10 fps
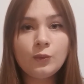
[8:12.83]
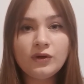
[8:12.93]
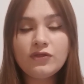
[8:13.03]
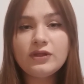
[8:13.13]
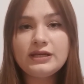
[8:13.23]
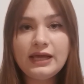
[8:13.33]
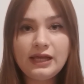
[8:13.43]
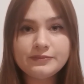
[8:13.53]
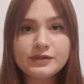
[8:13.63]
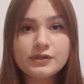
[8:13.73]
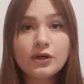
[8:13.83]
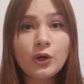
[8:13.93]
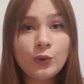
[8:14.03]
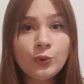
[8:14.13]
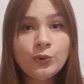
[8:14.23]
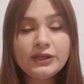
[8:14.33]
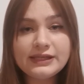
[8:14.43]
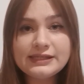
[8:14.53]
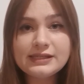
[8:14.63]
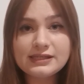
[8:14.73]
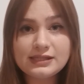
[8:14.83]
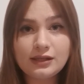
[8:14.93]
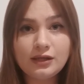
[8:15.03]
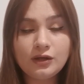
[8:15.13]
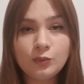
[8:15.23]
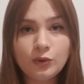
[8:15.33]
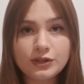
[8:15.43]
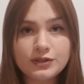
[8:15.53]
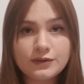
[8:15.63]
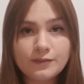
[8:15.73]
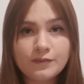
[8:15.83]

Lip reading: with the names, who is saying what.